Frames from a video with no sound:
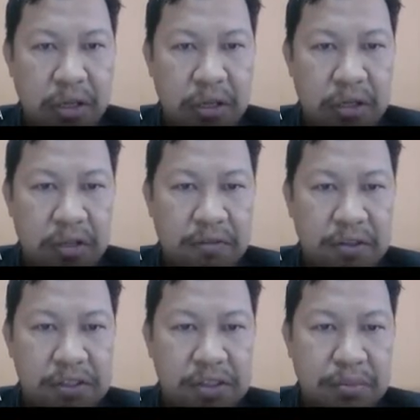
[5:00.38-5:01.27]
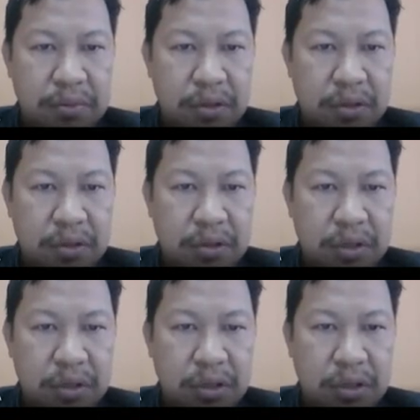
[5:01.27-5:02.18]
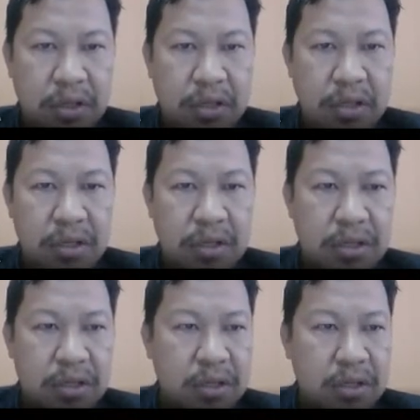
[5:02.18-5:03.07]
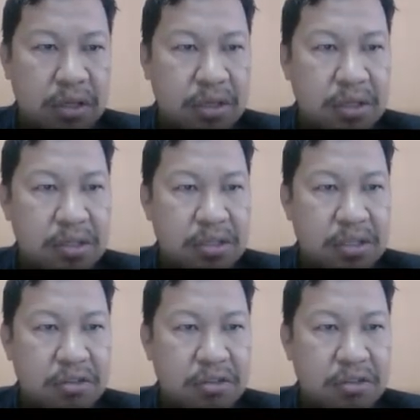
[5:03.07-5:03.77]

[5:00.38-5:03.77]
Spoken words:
The first chapter is the